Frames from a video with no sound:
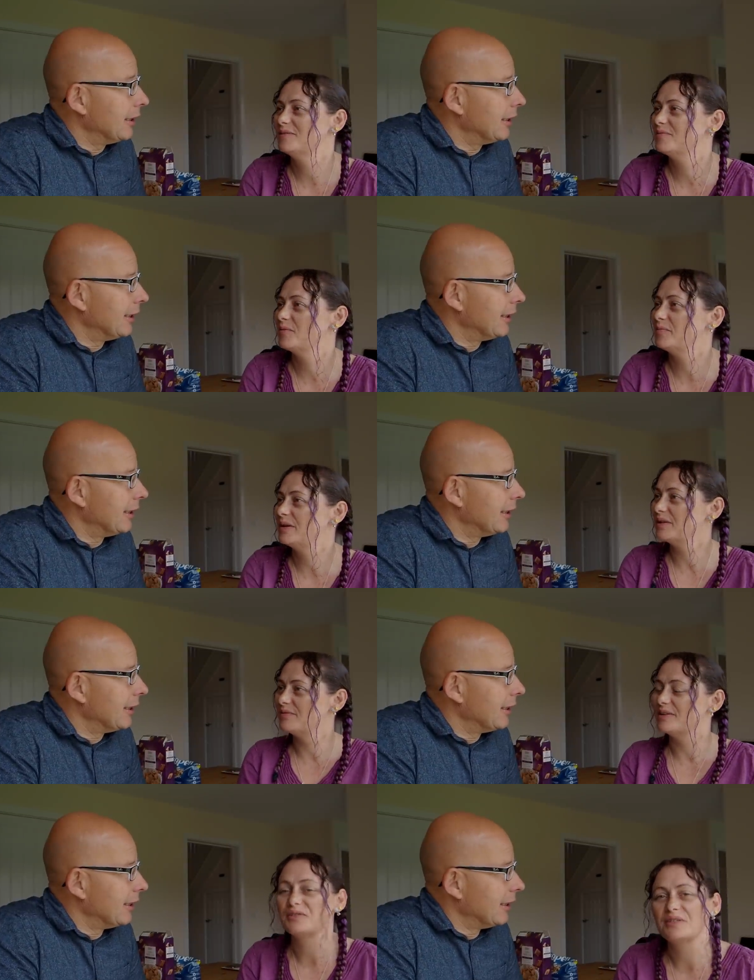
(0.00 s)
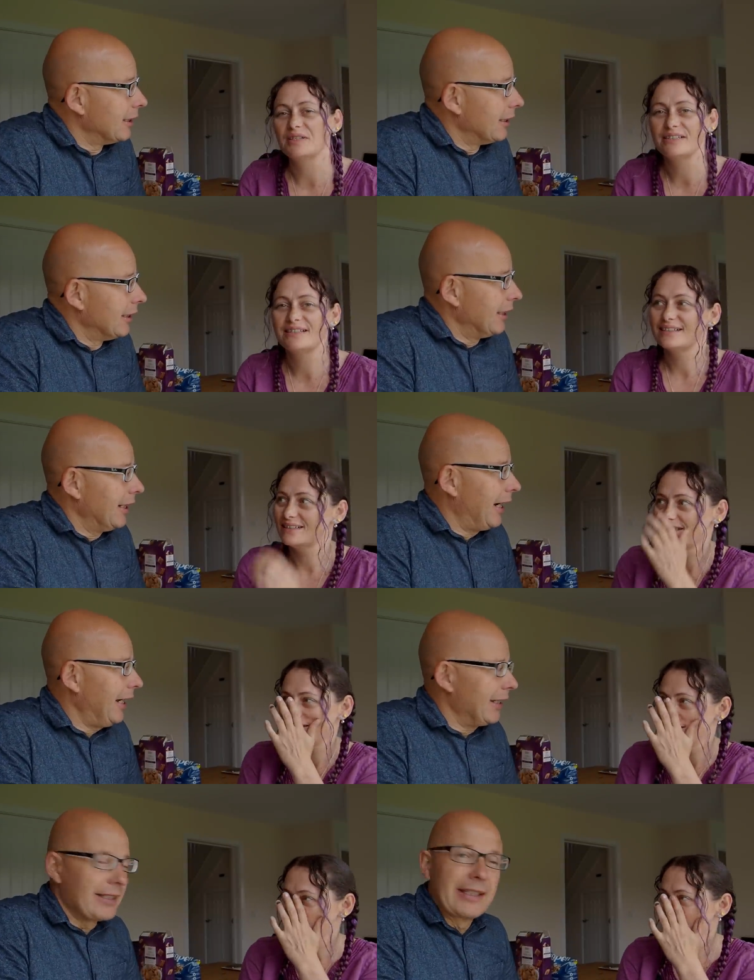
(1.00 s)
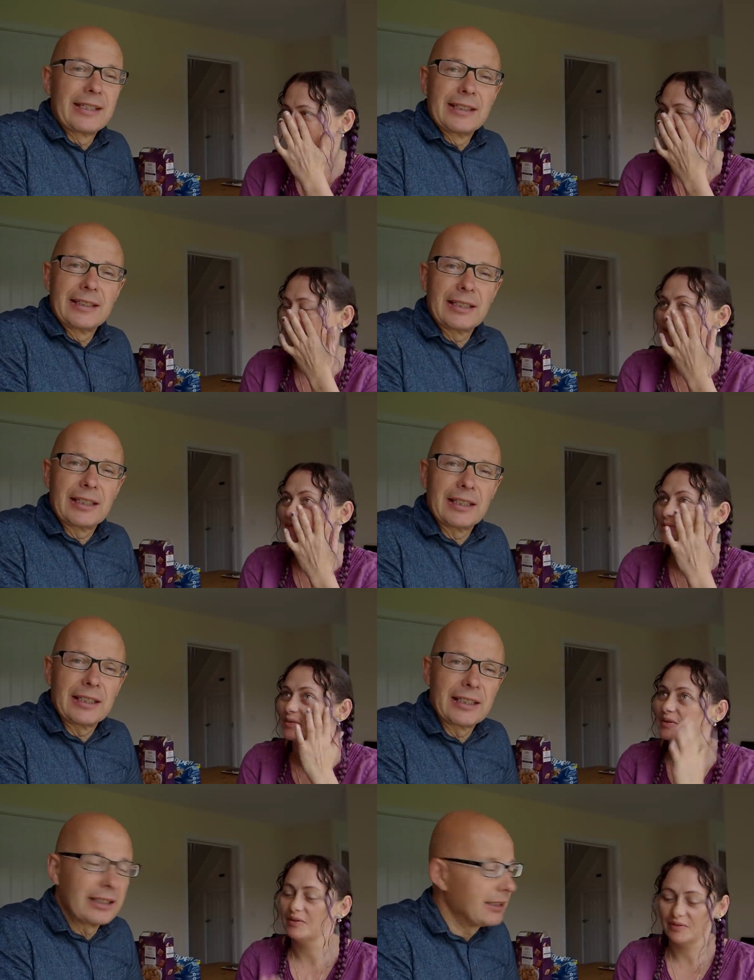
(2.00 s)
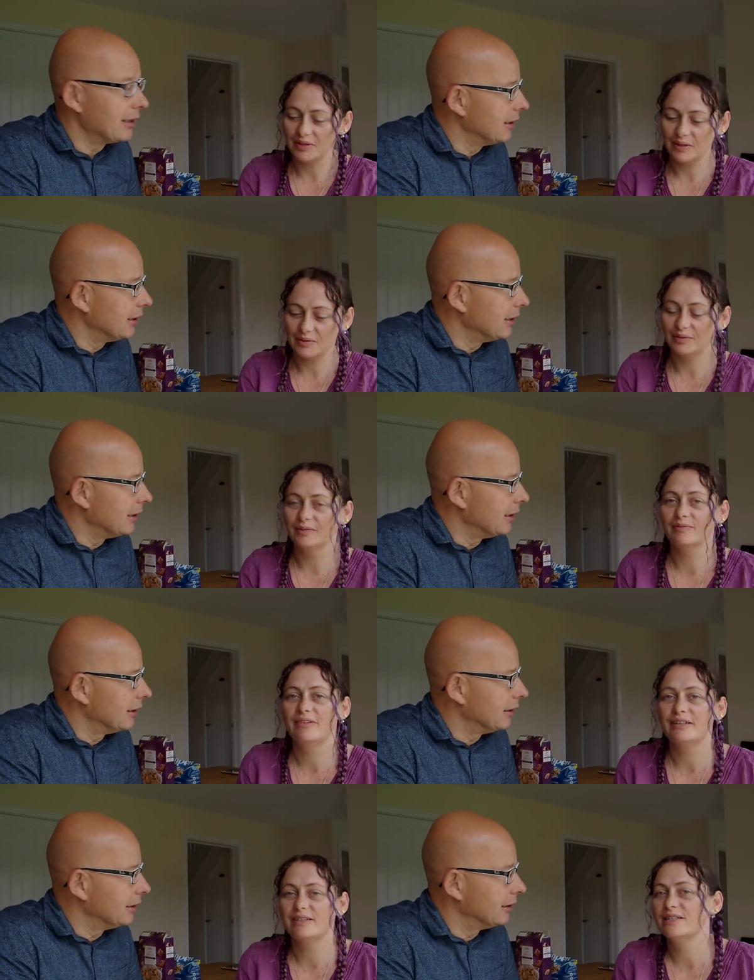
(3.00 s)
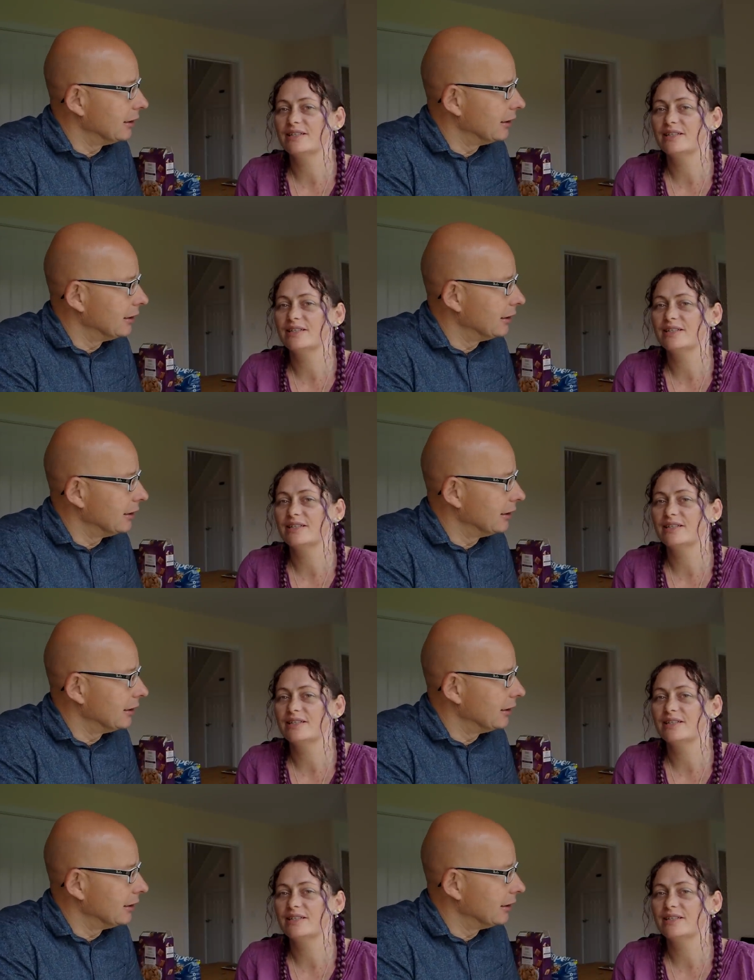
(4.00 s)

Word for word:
Speaker 1: one big adventure. It has. Exploring all the local villages